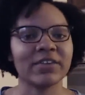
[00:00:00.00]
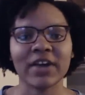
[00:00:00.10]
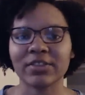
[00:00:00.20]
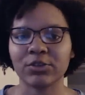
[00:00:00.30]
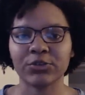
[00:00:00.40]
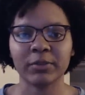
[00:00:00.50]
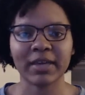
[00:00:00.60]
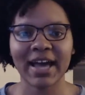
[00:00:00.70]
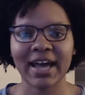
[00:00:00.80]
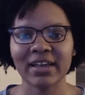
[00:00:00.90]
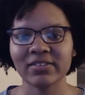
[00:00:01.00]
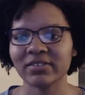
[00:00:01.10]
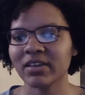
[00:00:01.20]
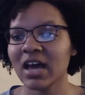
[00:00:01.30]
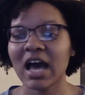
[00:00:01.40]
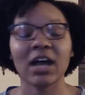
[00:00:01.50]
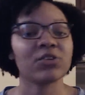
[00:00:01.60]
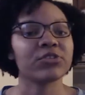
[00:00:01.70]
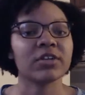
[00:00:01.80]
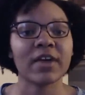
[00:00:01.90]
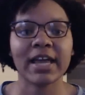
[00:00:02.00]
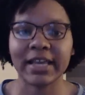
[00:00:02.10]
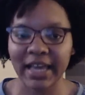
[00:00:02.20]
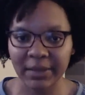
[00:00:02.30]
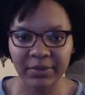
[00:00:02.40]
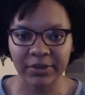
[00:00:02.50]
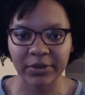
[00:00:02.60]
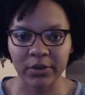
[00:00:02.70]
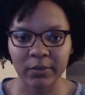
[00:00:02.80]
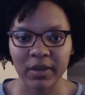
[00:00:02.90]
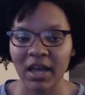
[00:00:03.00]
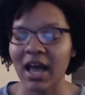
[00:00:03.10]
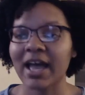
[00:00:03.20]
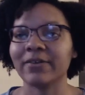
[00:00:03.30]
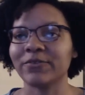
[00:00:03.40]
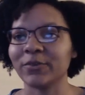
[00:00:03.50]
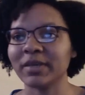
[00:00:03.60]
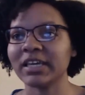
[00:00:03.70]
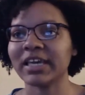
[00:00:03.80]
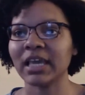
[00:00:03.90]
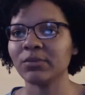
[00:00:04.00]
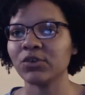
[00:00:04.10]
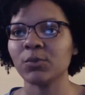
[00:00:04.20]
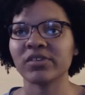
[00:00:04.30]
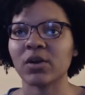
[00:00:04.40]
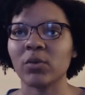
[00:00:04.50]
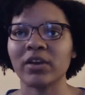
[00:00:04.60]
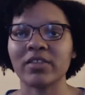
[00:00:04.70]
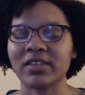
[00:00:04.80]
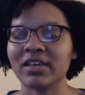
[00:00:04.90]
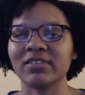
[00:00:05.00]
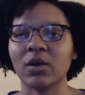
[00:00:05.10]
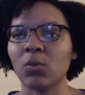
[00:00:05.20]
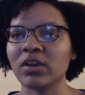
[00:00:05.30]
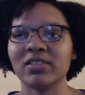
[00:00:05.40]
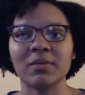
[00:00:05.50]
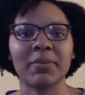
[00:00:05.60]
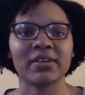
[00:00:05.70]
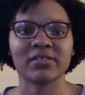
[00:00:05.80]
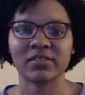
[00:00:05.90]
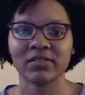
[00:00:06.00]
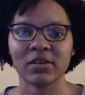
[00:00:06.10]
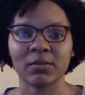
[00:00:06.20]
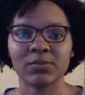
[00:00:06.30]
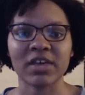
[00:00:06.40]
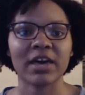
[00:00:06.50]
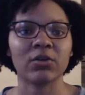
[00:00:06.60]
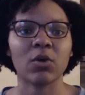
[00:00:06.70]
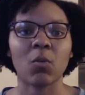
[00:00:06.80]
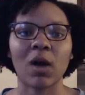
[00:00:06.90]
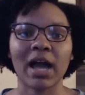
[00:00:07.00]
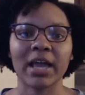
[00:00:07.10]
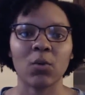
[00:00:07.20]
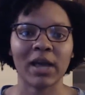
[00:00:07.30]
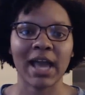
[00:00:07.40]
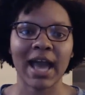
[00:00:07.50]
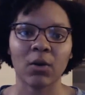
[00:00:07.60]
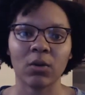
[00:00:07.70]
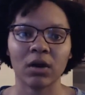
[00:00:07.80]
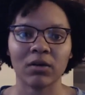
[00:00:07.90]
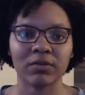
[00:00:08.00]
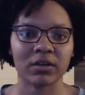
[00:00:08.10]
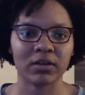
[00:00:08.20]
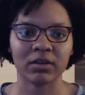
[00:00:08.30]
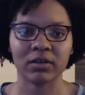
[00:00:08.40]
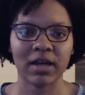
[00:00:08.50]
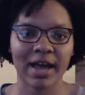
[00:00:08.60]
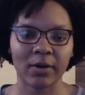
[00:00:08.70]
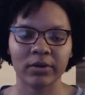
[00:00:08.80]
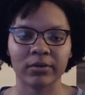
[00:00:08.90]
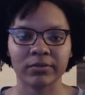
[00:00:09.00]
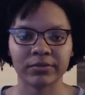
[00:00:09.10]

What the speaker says: the Dreamcast. I also never had a GameCube. And for me, GameCube was like one of the best systems. I don't know why it went out of